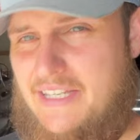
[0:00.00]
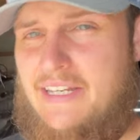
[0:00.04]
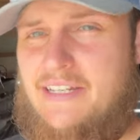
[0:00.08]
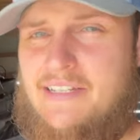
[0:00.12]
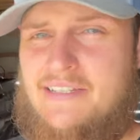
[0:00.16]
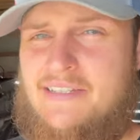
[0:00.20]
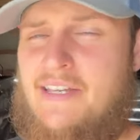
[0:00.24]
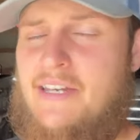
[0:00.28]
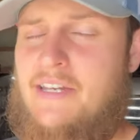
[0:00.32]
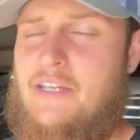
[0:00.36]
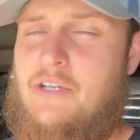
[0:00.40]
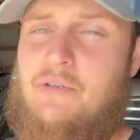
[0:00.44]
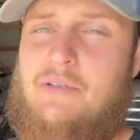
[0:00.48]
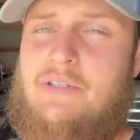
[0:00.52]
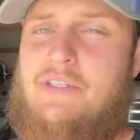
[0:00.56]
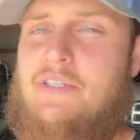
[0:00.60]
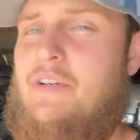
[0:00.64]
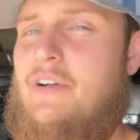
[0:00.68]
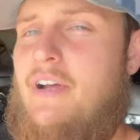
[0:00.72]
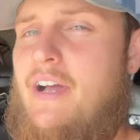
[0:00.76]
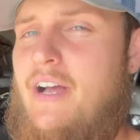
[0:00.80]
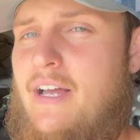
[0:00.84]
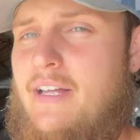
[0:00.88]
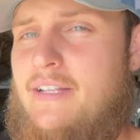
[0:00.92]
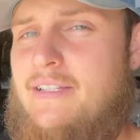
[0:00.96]
does not increase
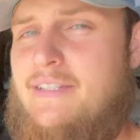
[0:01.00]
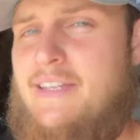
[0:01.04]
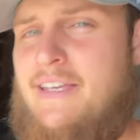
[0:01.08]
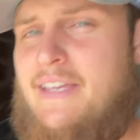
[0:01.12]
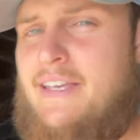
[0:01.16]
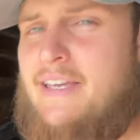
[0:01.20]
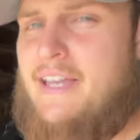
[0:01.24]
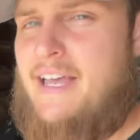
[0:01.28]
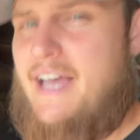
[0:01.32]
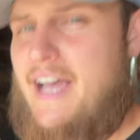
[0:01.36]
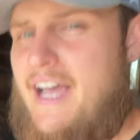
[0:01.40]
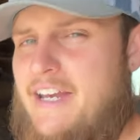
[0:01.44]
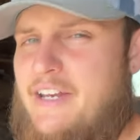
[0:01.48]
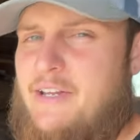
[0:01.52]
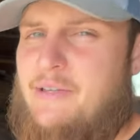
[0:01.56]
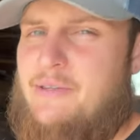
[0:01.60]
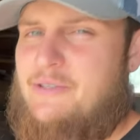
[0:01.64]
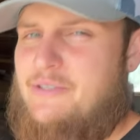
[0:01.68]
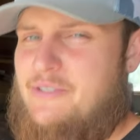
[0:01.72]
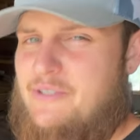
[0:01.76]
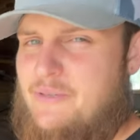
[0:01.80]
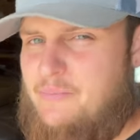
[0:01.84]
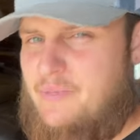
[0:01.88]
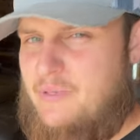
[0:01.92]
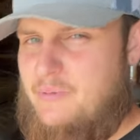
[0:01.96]
your odds. I know
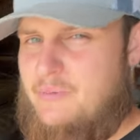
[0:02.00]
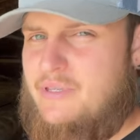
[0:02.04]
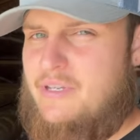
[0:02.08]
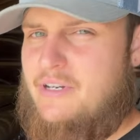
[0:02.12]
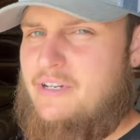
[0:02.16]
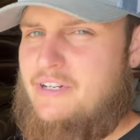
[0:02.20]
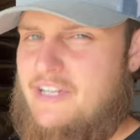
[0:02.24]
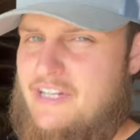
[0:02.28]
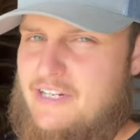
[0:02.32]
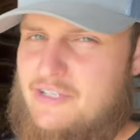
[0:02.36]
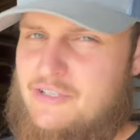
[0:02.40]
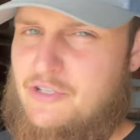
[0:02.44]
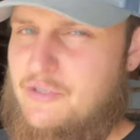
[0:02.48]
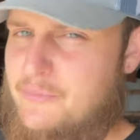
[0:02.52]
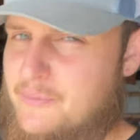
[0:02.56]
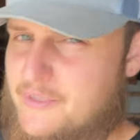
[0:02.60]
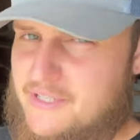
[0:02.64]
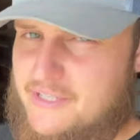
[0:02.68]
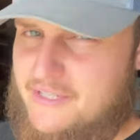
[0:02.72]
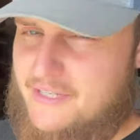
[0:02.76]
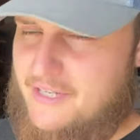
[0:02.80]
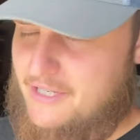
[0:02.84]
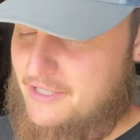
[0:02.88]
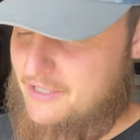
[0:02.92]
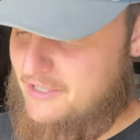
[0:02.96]
there's some people that are kind of
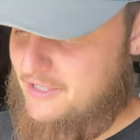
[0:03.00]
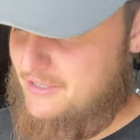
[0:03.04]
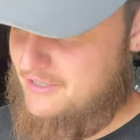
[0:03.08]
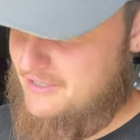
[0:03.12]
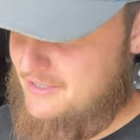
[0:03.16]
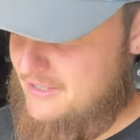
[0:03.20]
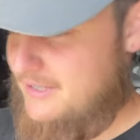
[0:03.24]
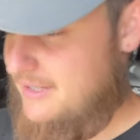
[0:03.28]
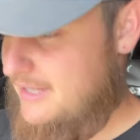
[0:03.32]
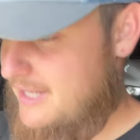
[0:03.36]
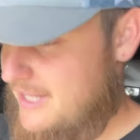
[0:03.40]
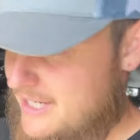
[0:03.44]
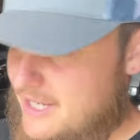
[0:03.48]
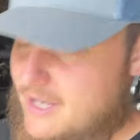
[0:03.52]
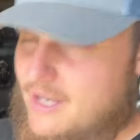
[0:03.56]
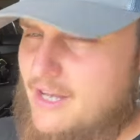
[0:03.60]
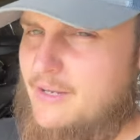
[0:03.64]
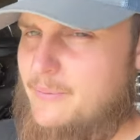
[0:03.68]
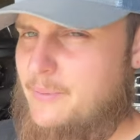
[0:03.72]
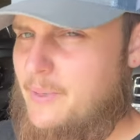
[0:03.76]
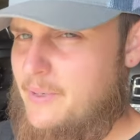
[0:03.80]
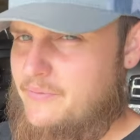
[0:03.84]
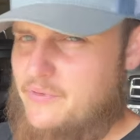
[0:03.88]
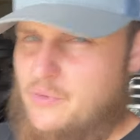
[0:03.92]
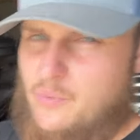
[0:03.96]
superstitious. They're like, oh,
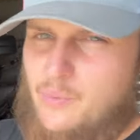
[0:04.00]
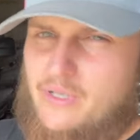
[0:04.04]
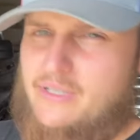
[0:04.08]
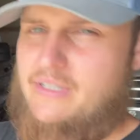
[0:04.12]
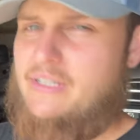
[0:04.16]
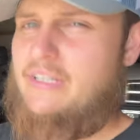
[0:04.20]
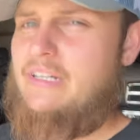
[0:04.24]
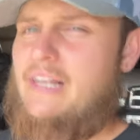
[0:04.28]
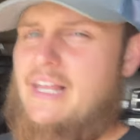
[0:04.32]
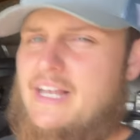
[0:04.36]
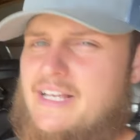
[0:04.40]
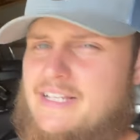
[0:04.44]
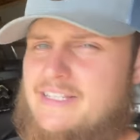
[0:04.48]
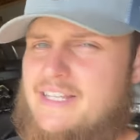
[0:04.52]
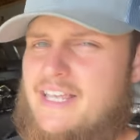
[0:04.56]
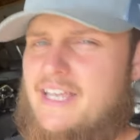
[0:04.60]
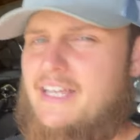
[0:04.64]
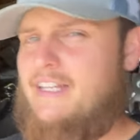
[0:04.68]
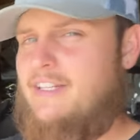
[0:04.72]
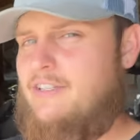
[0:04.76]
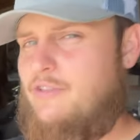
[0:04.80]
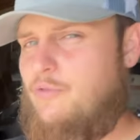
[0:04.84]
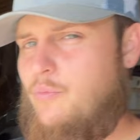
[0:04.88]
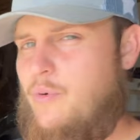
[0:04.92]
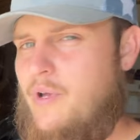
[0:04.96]
but if you wait till the last
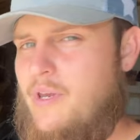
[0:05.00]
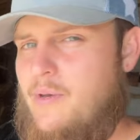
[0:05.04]
second, you win